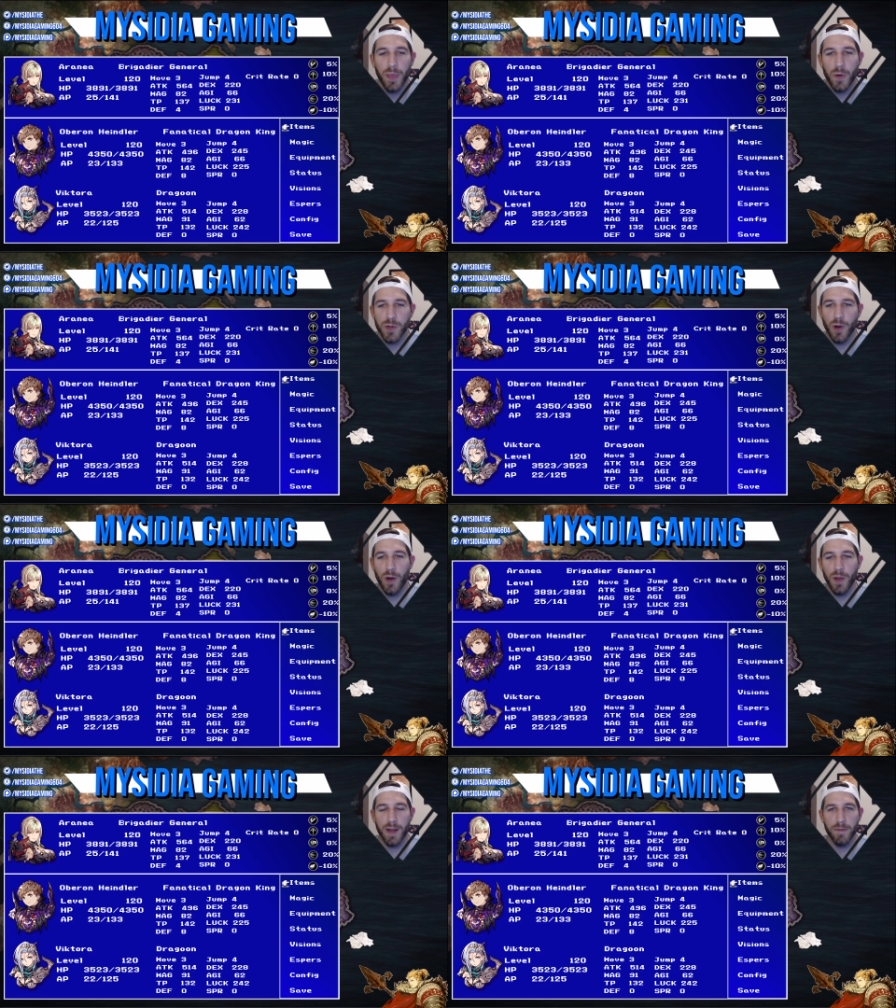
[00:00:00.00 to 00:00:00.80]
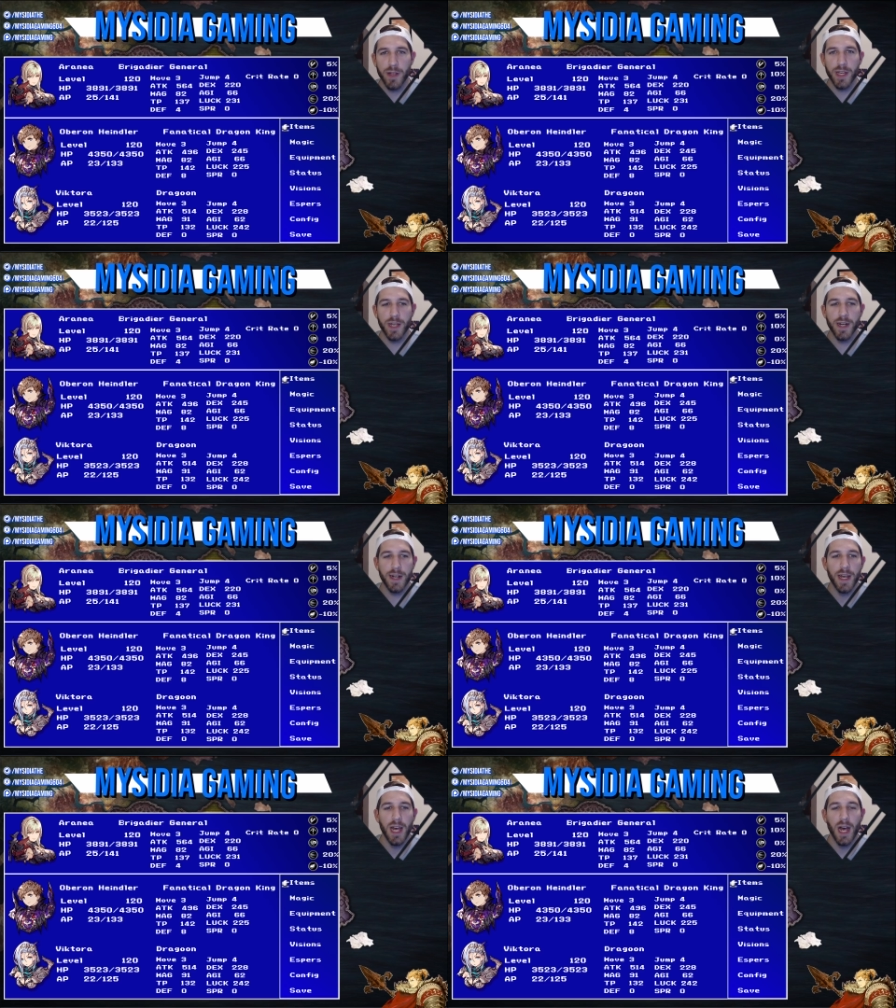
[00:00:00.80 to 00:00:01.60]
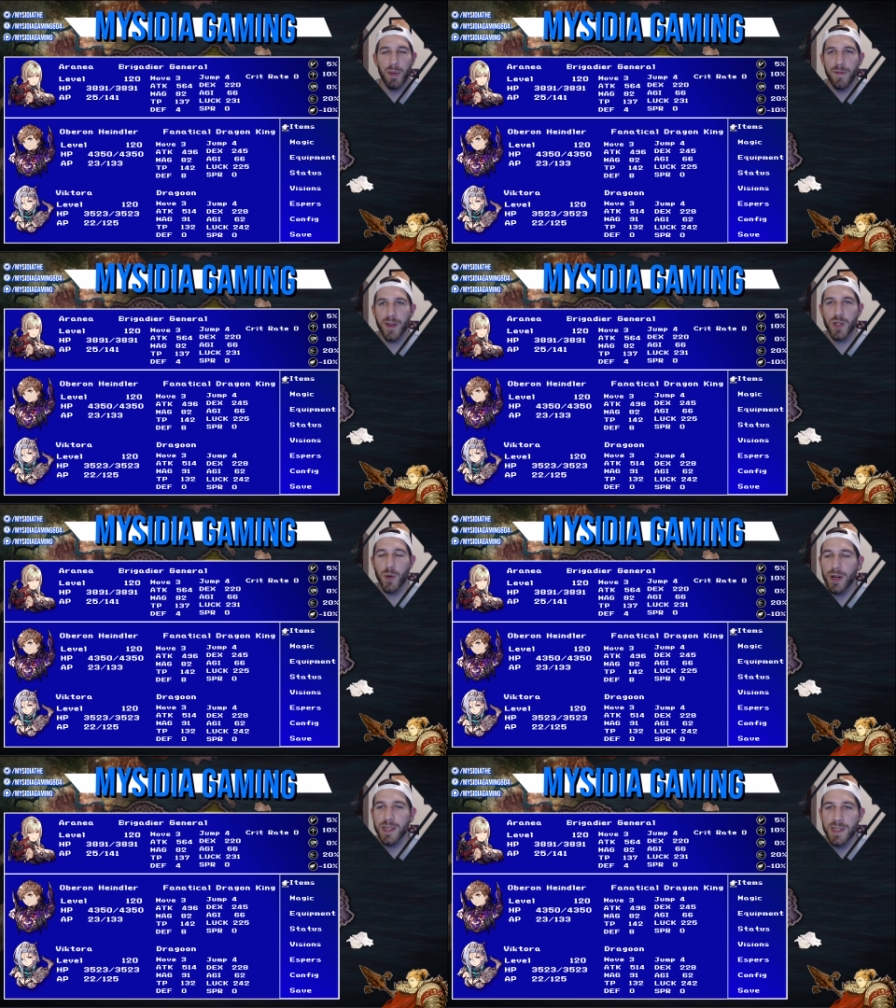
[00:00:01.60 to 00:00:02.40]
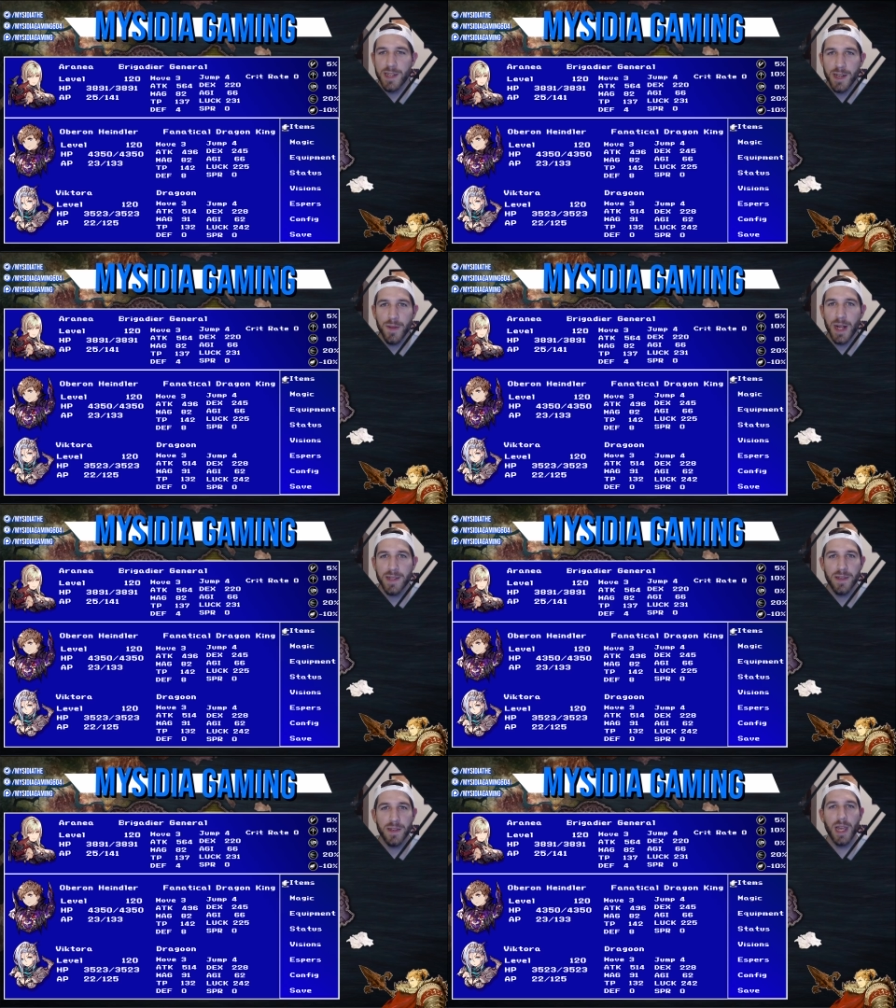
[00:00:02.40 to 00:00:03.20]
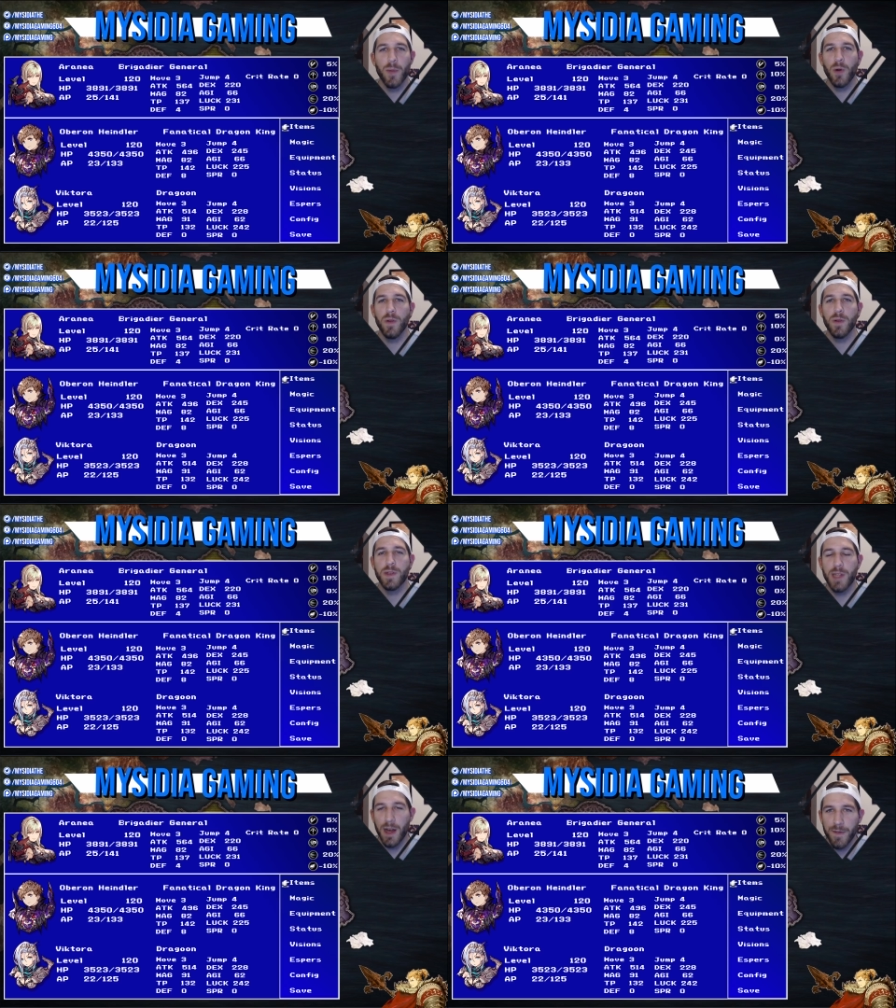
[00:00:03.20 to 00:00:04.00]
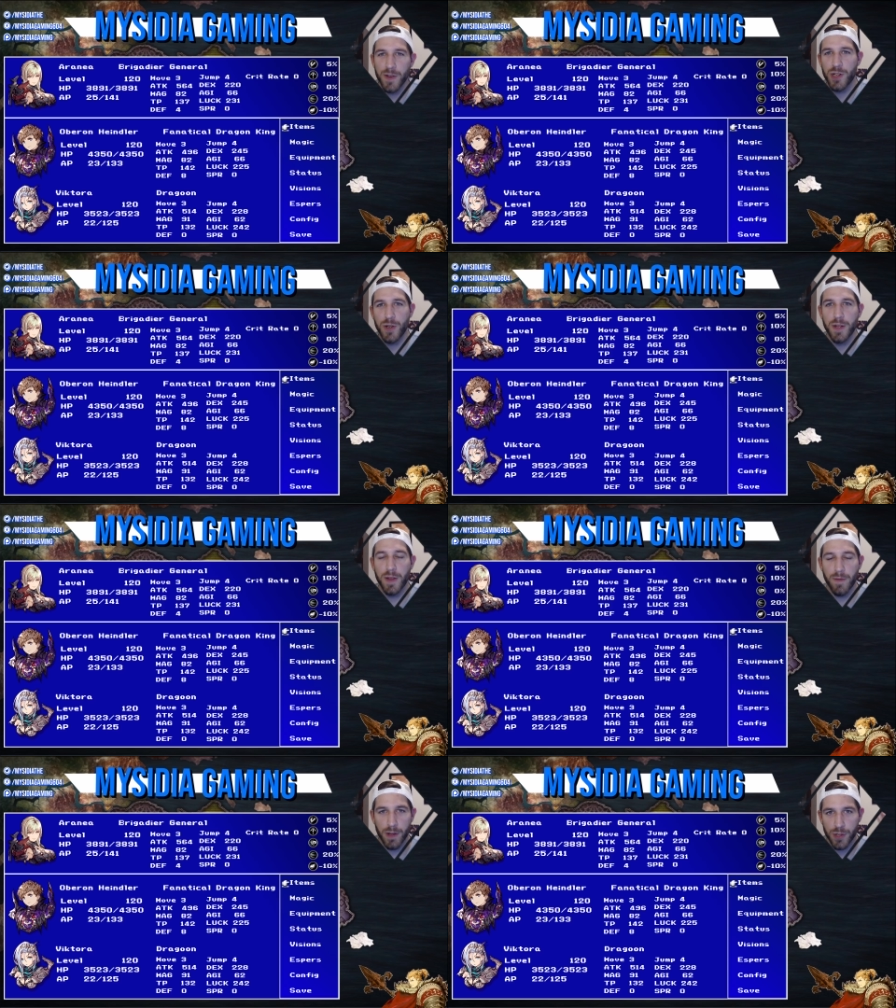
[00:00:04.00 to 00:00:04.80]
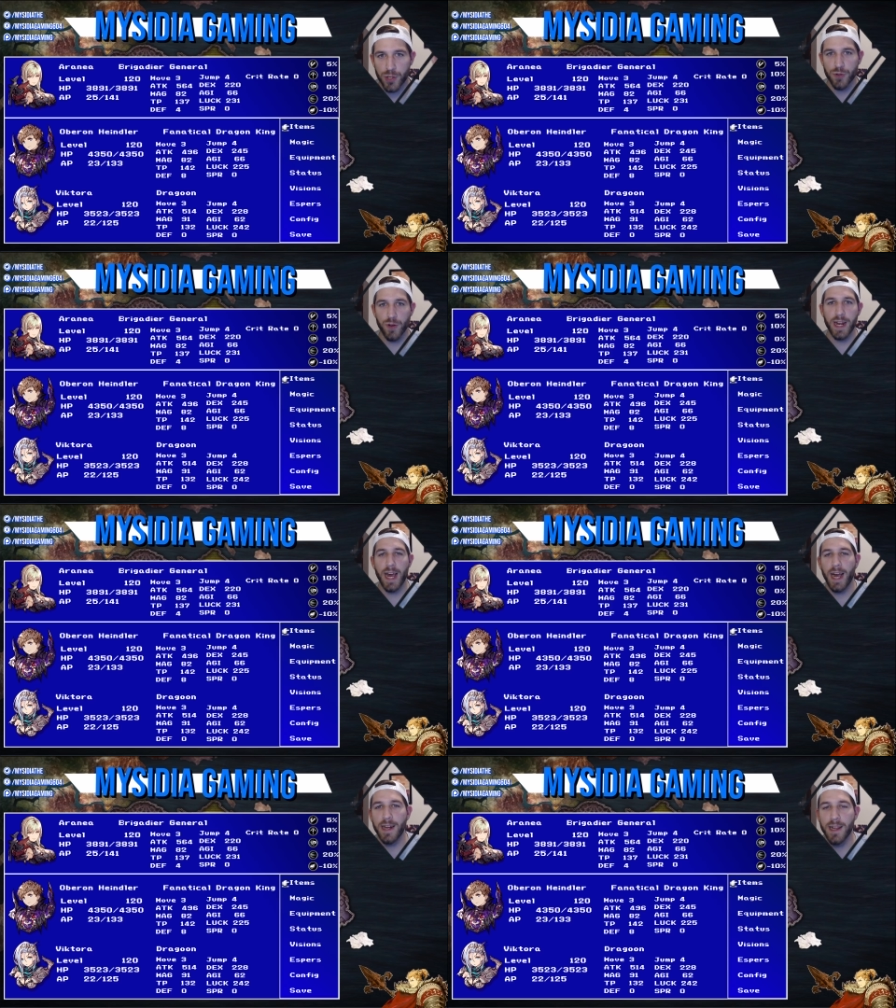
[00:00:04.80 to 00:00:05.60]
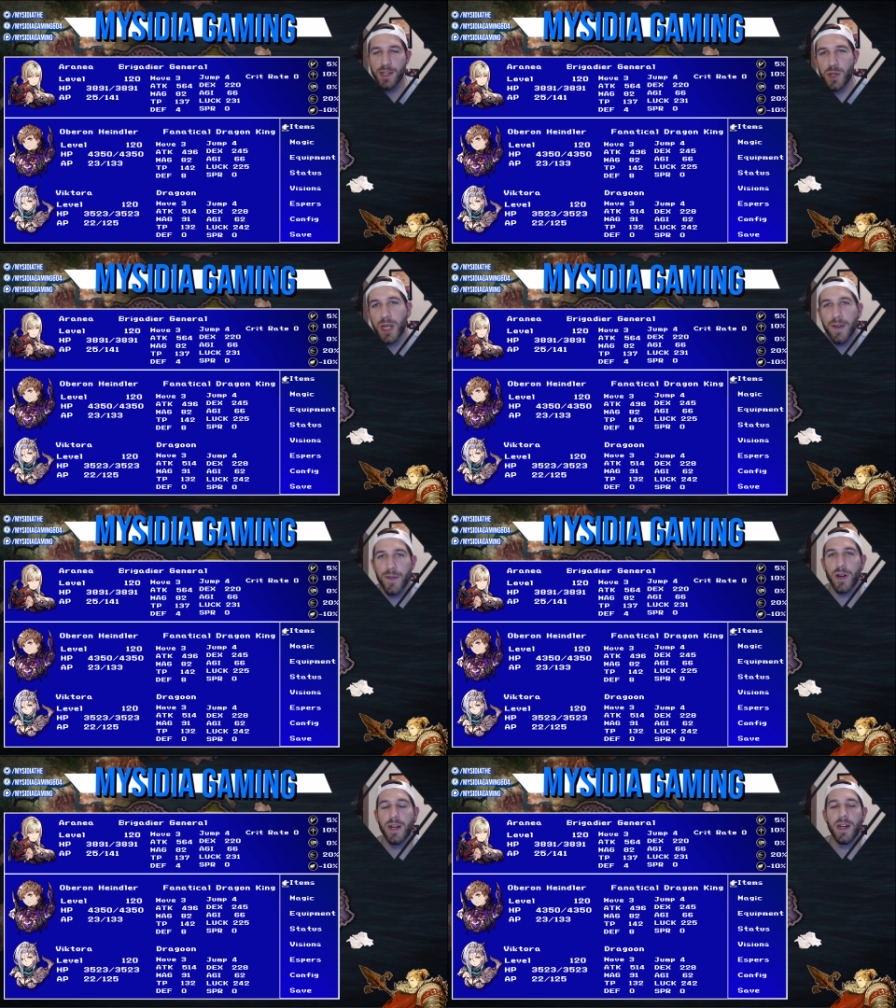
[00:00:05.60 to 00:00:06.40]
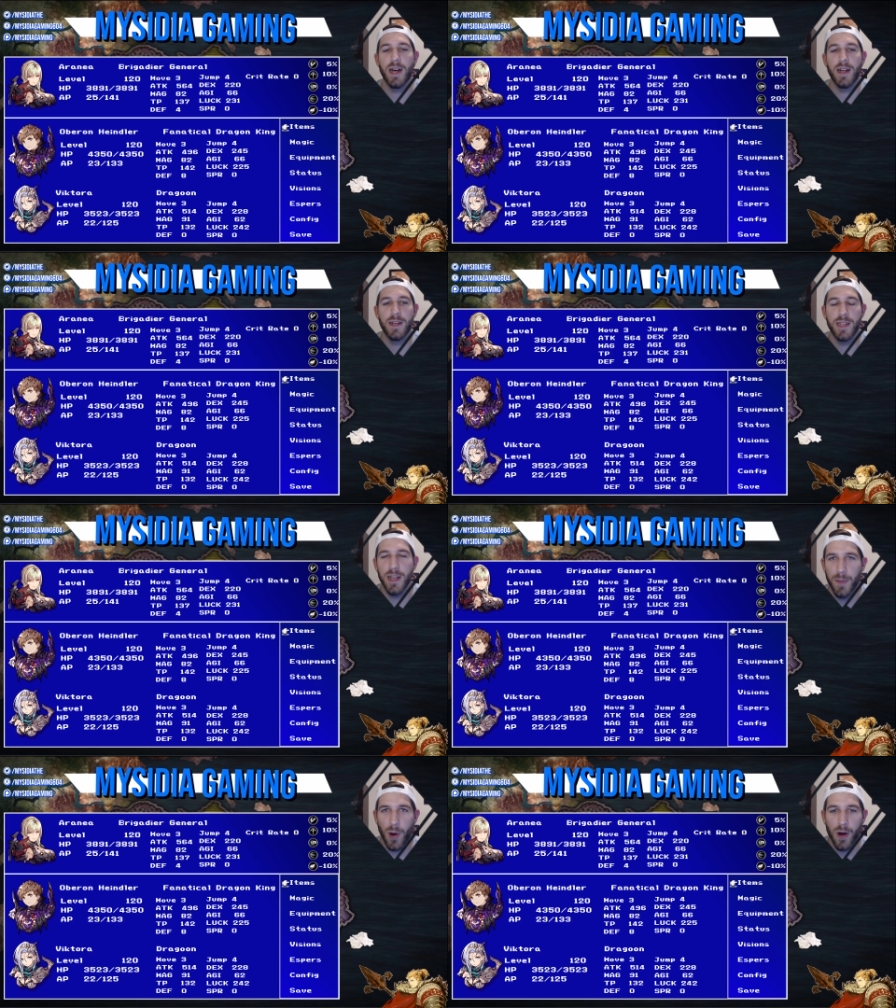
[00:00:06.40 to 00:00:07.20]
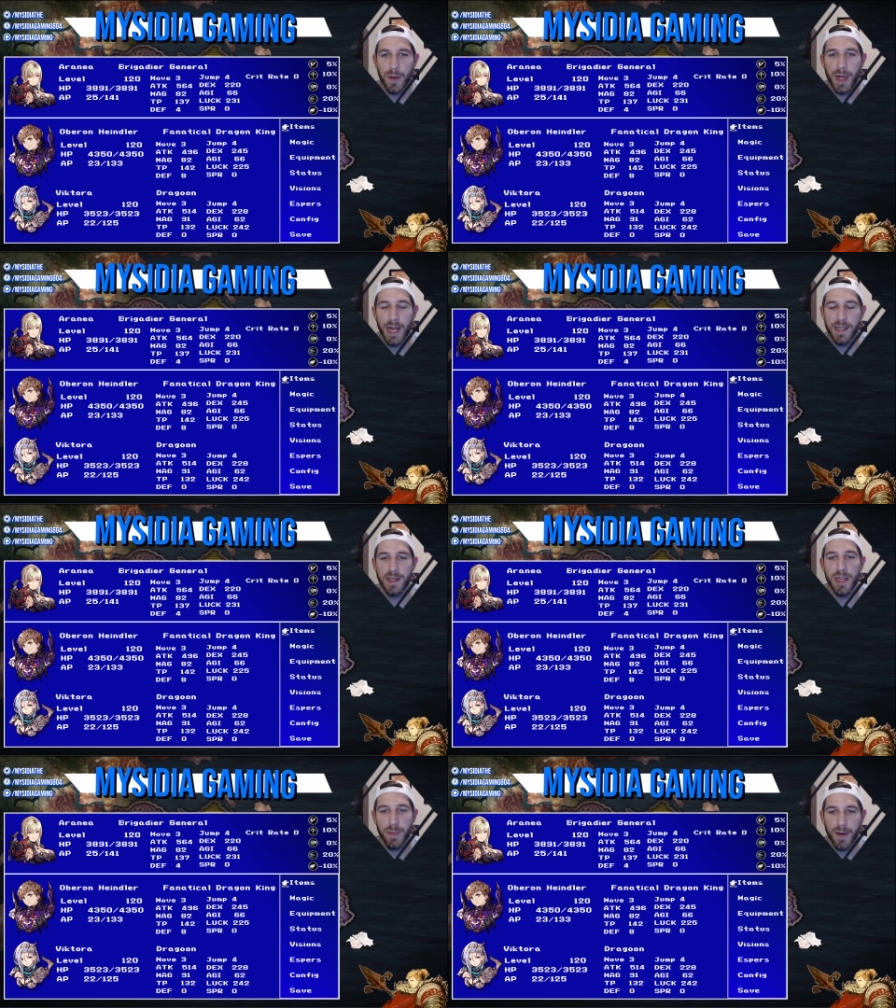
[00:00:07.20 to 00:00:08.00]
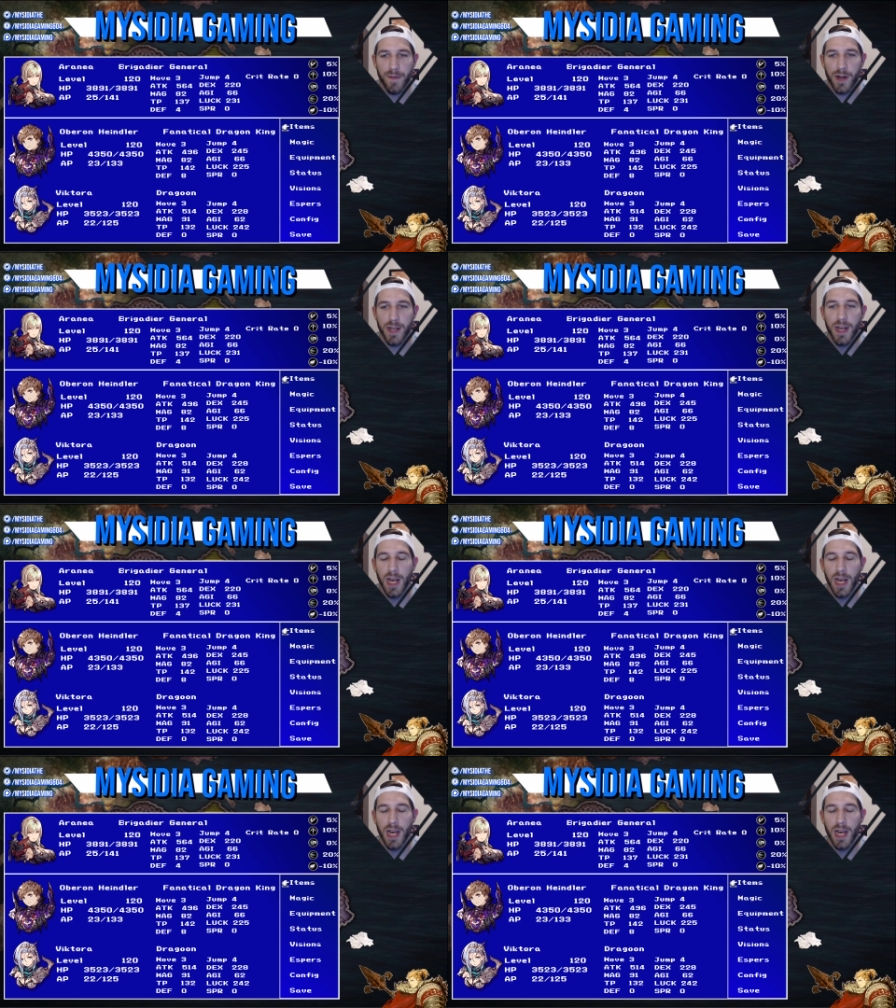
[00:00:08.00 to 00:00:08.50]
Those are all like really good. But Victoria is still that same old selfish unit that runs straight ahead unless you give her a TMR that has a team buff on it.